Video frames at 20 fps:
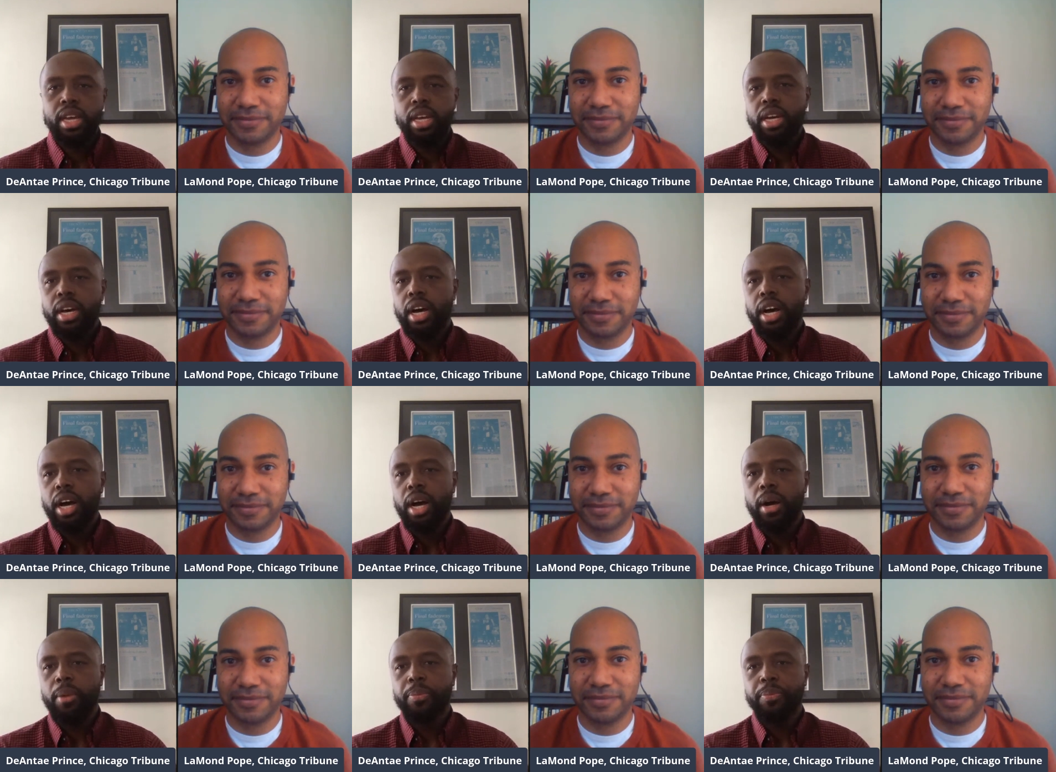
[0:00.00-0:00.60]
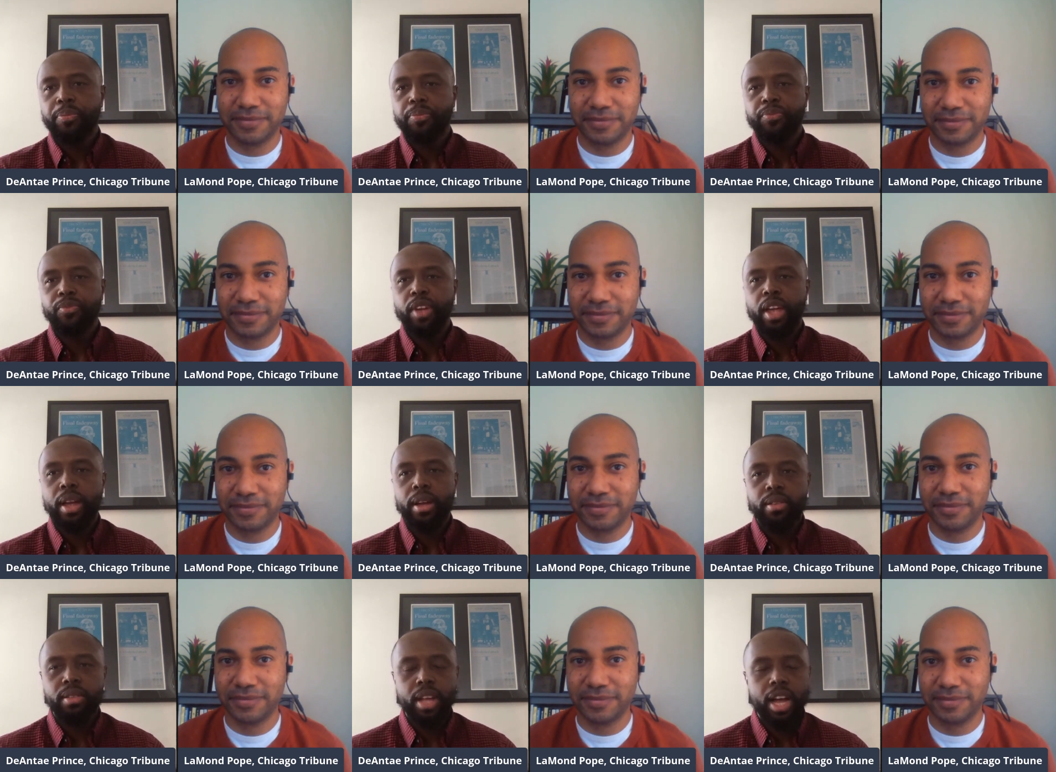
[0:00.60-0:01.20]
Speaker 1: Um,
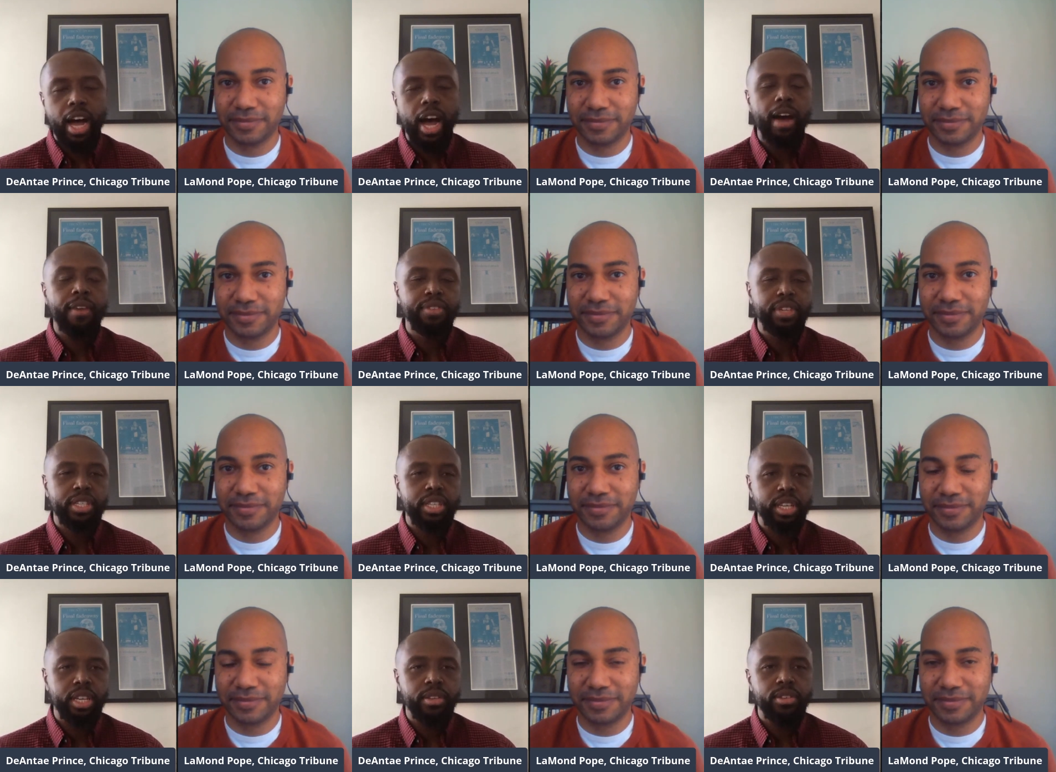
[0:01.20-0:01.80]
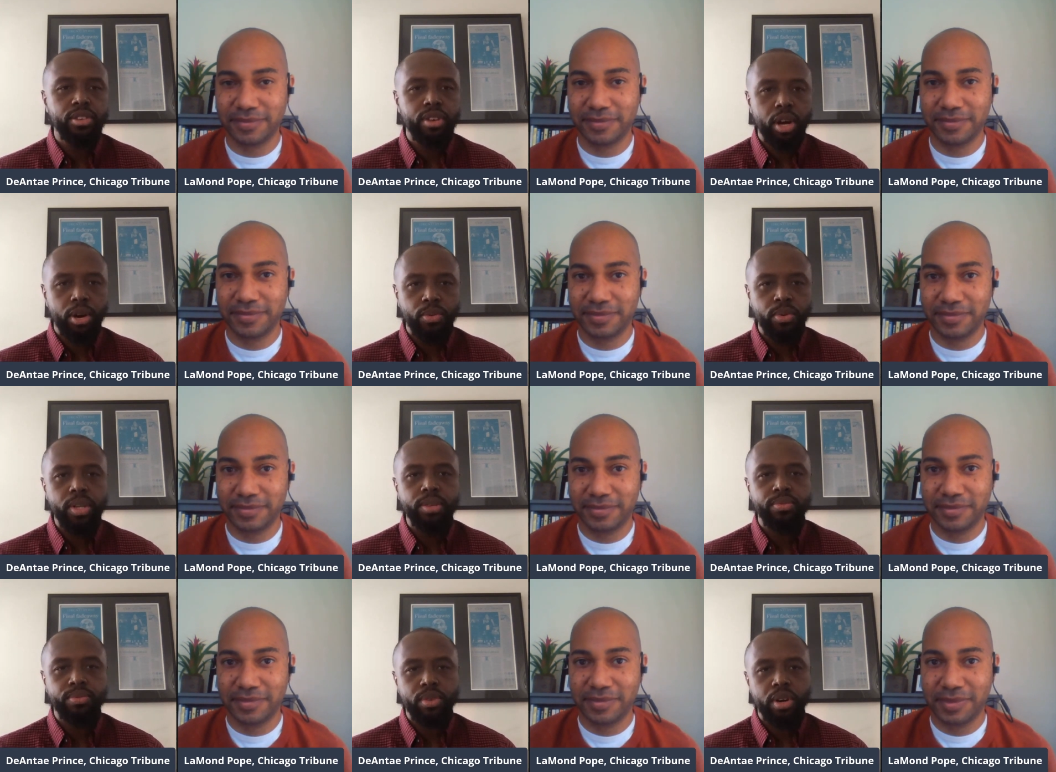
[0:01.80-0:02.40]
and obviously, you know,
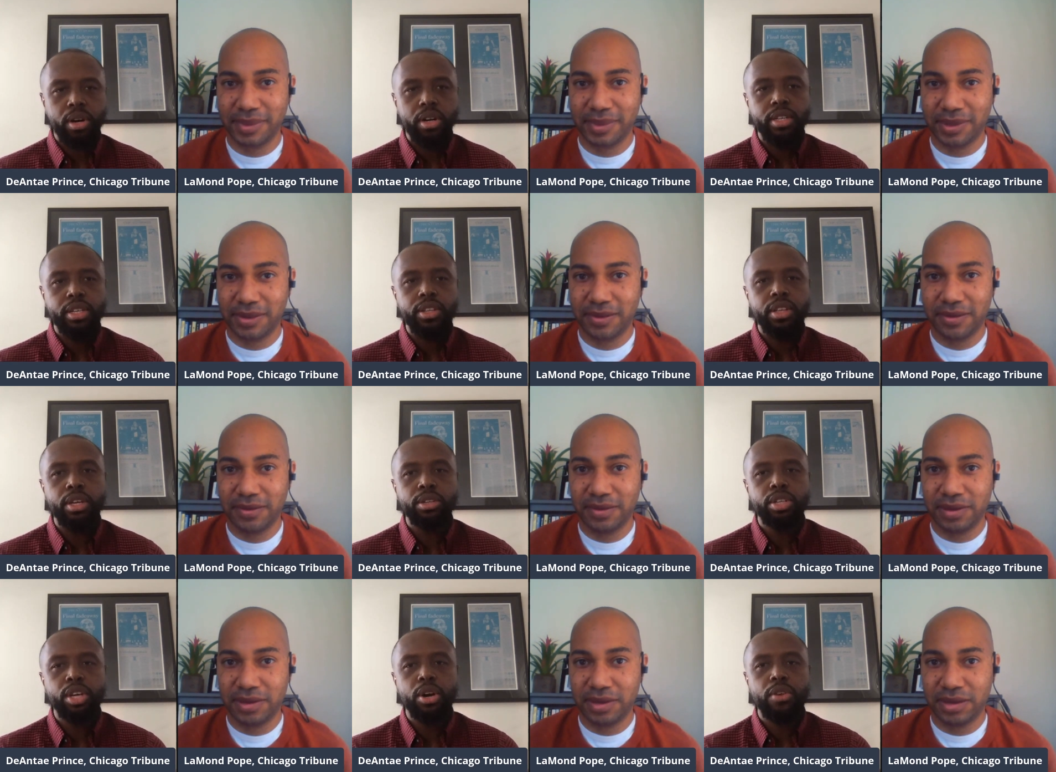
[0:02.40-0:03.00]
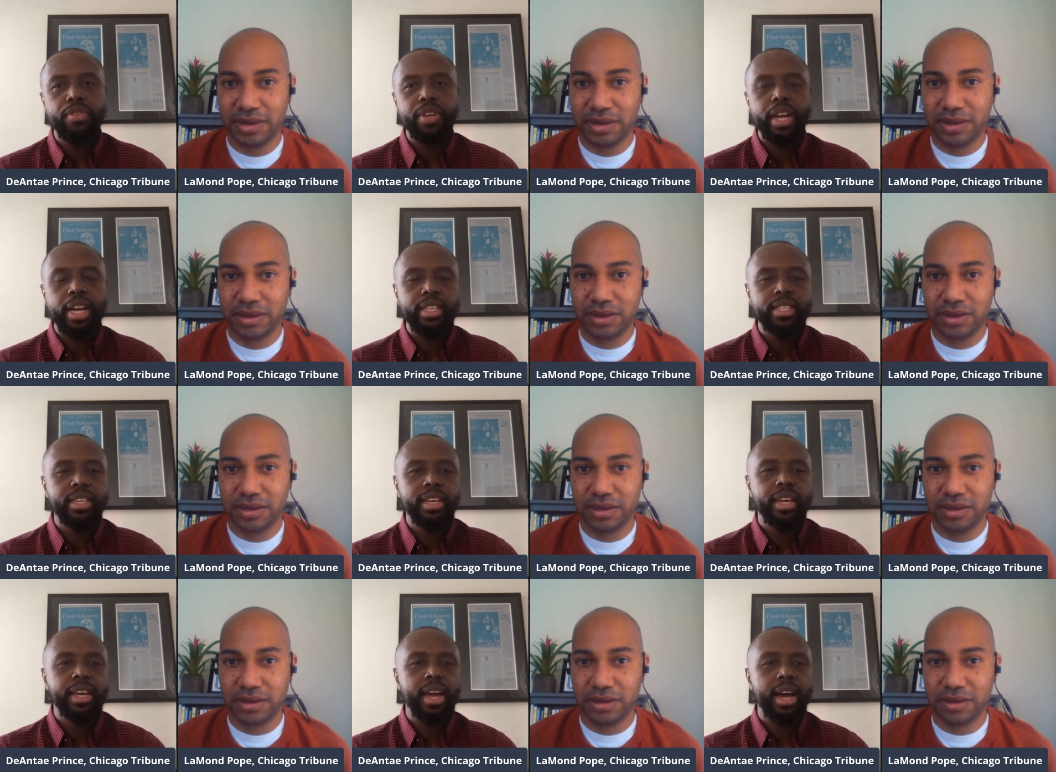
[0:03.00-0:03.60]
we, we're under those COVID
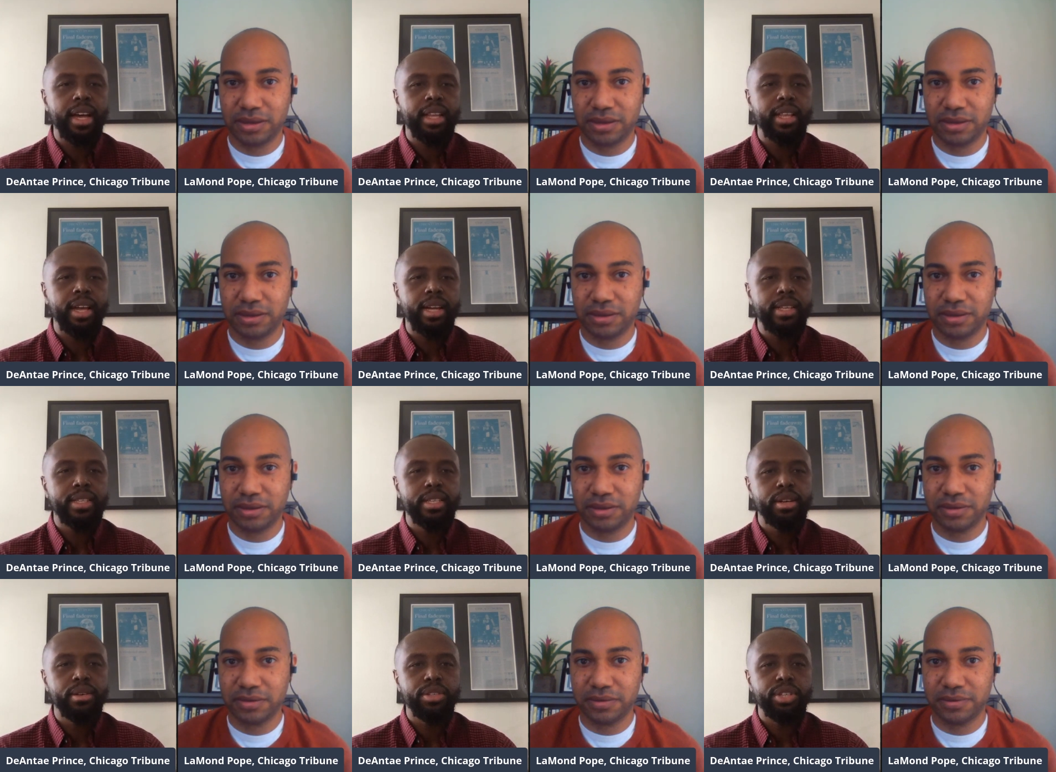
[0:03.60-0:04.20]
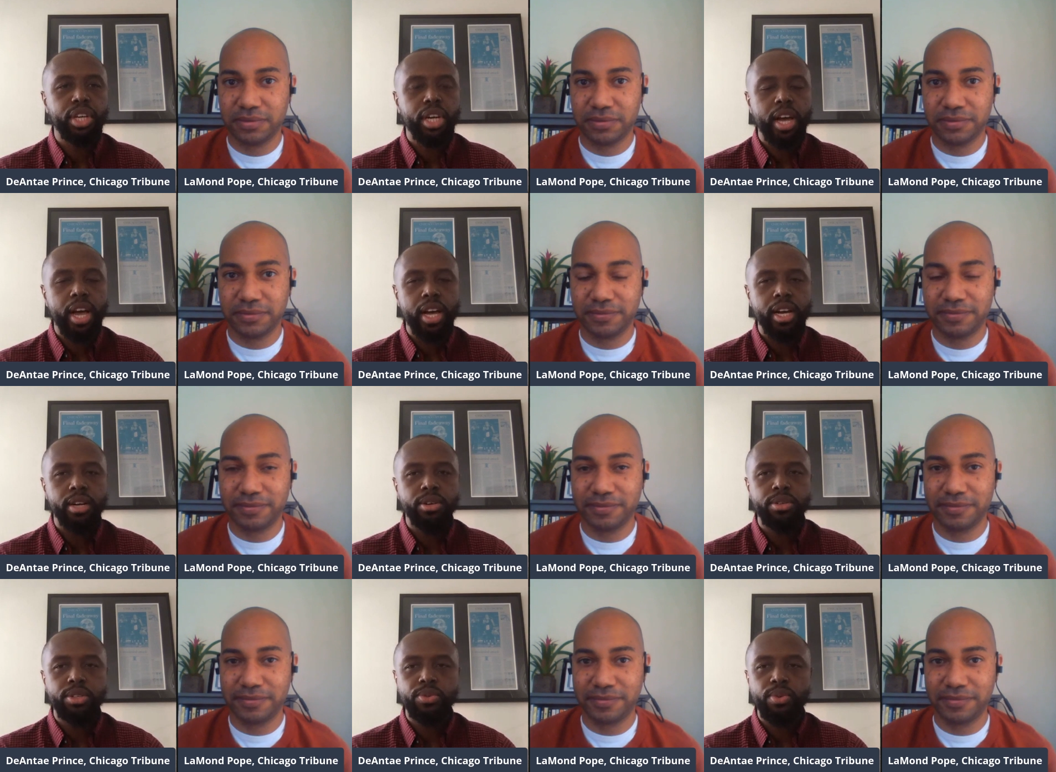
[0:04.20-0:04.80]
19 guidelines here in
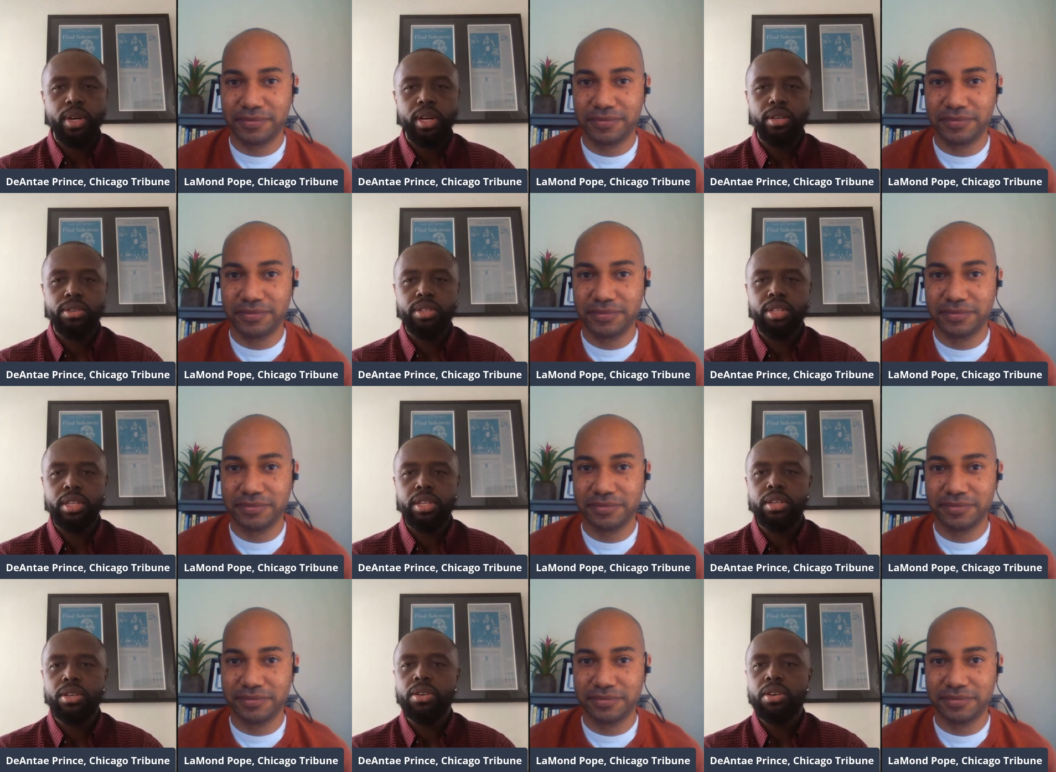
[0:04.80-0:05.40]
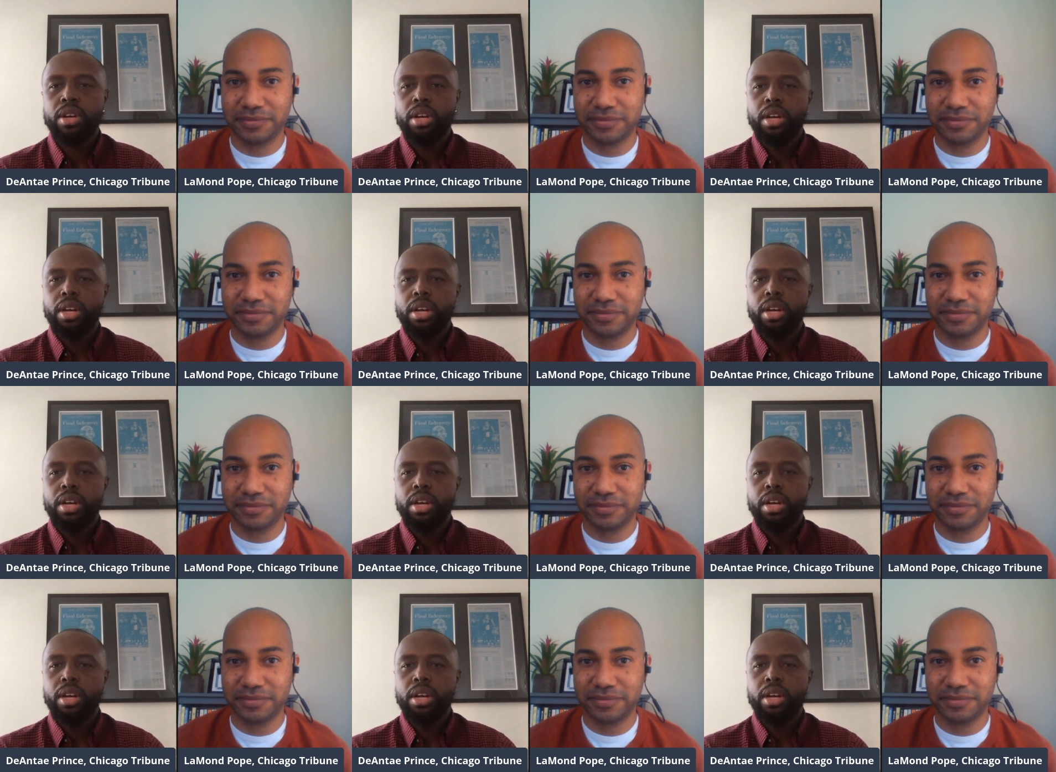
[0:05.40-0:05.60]
Chicago as well, still.